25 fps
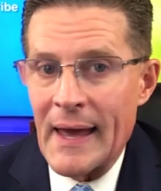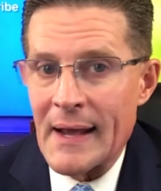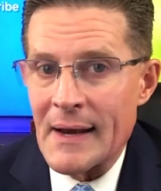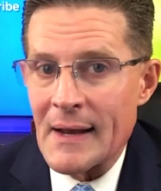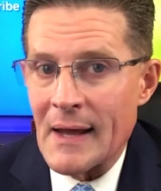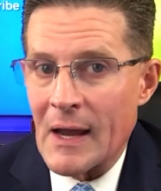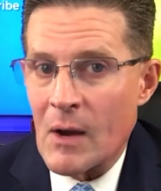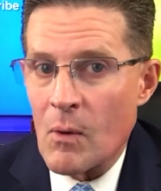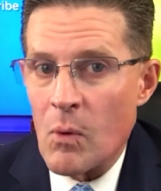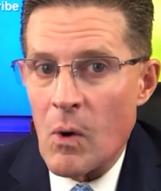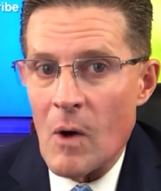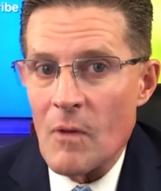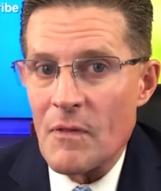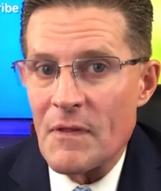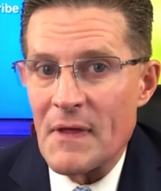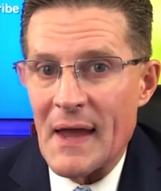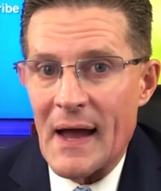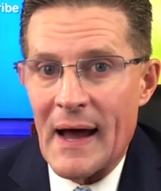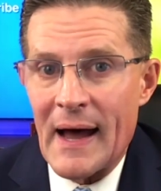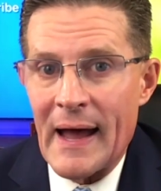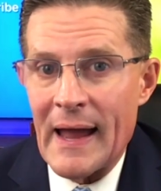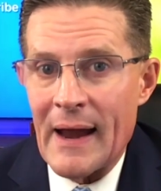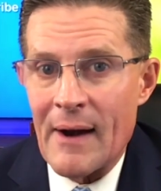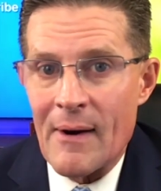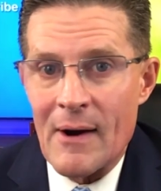and I quote the
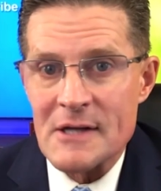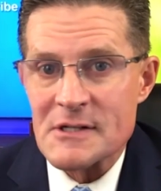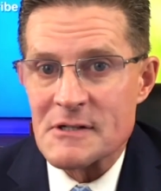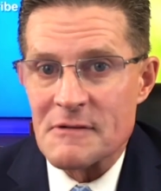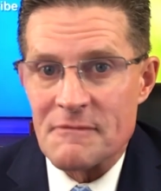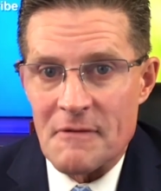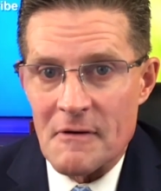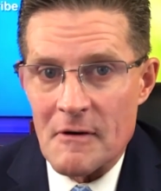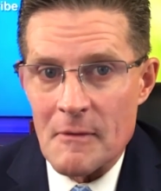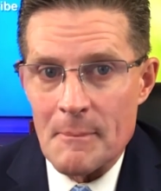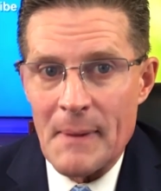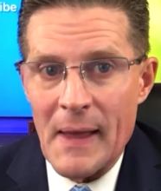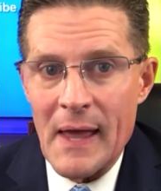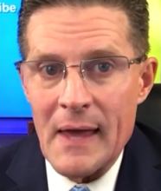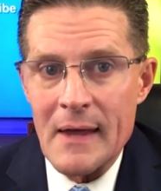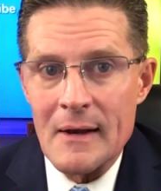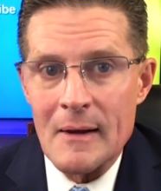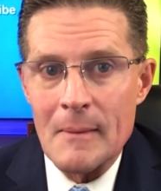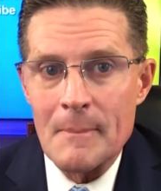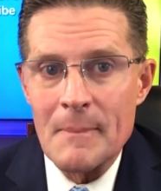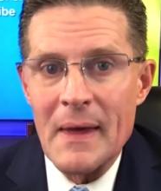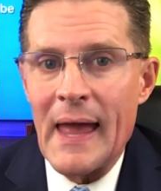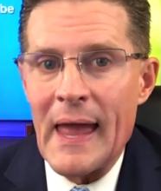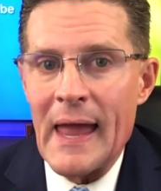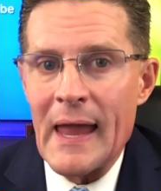IRS
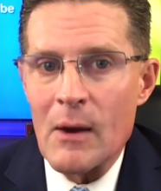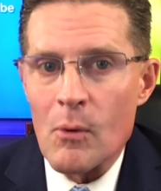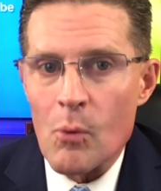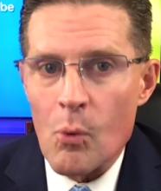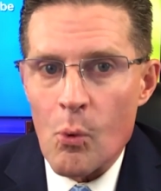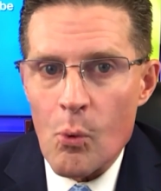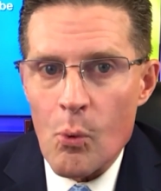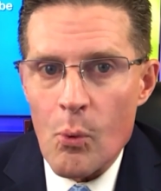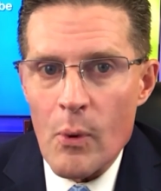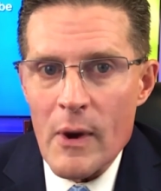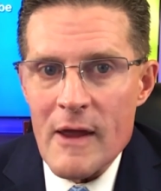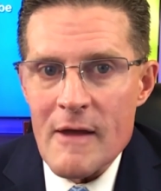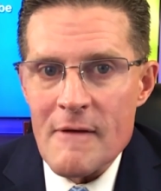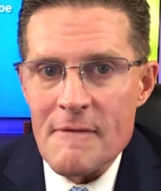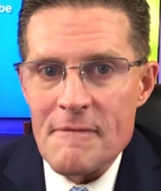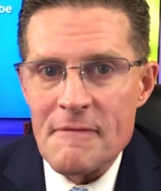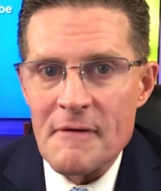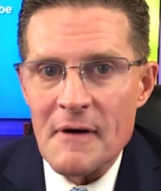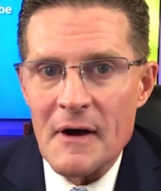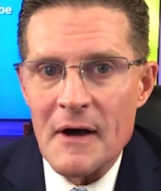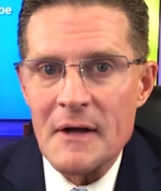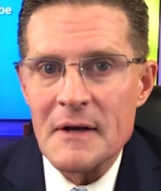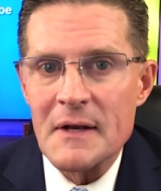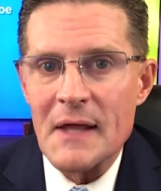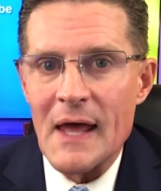verbatim, a
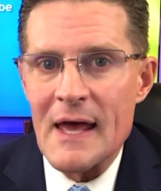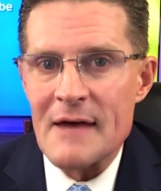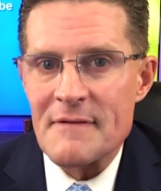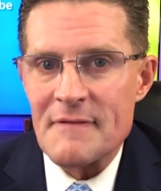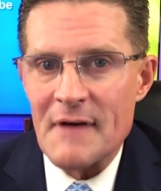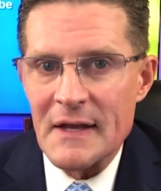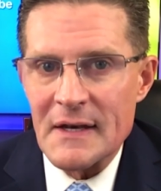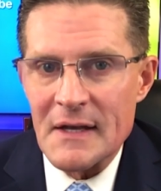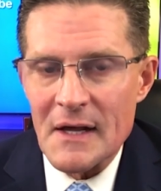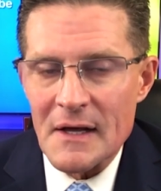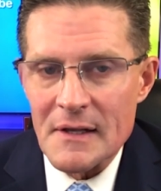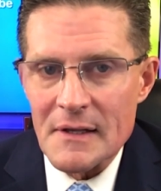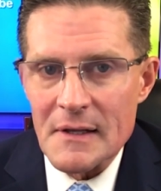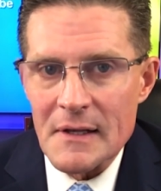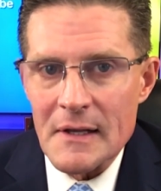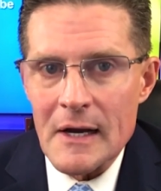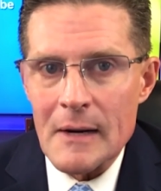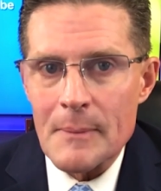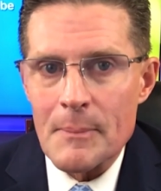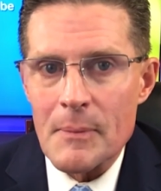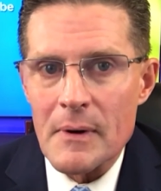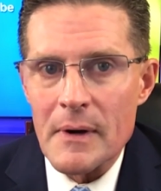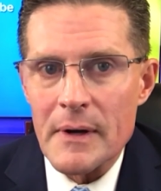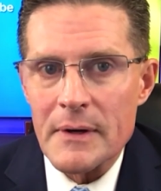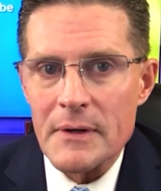refund of a
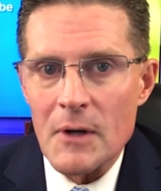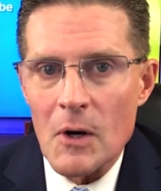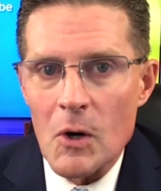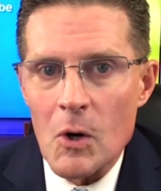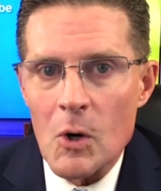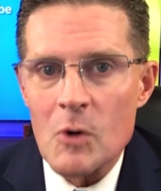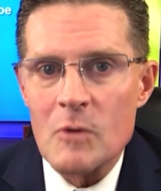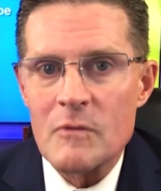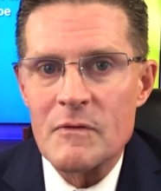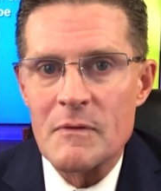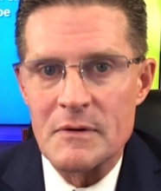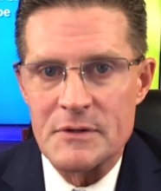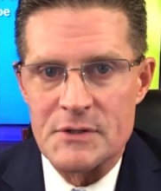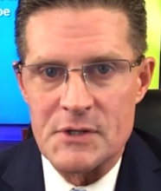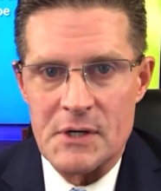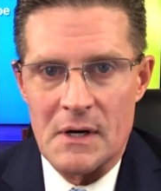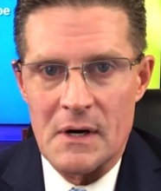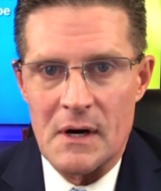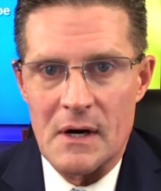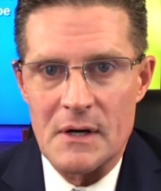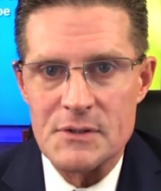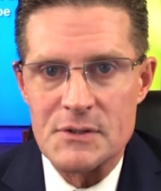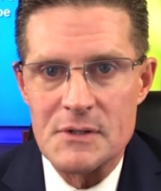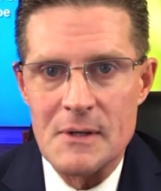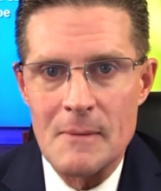deliberate
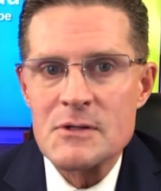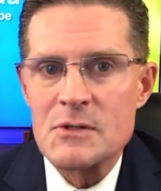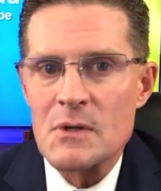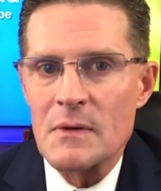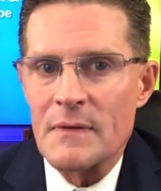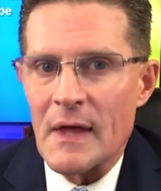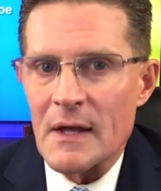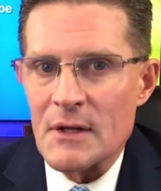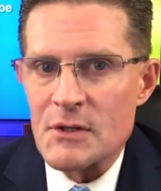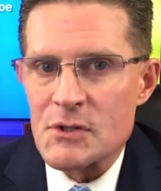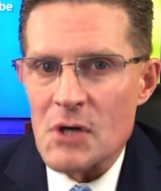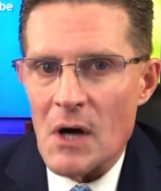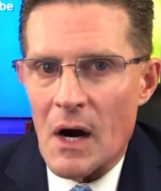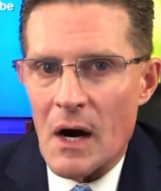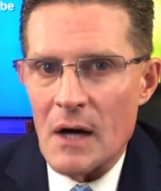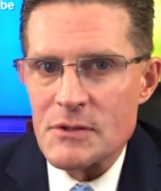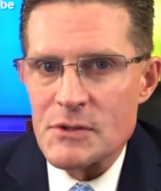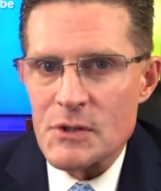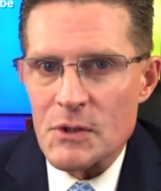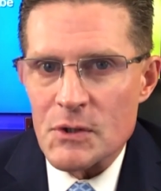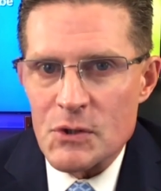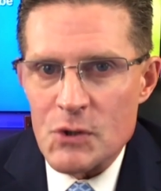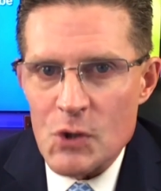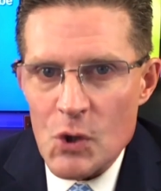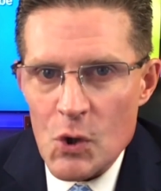overcharge. So they charge
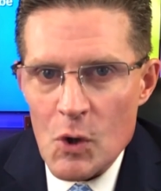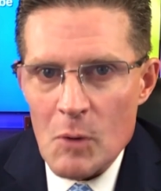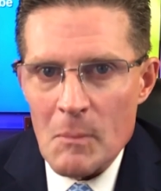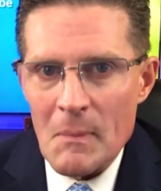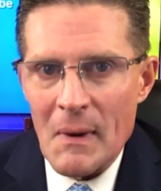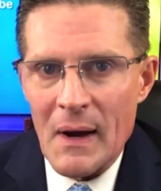you too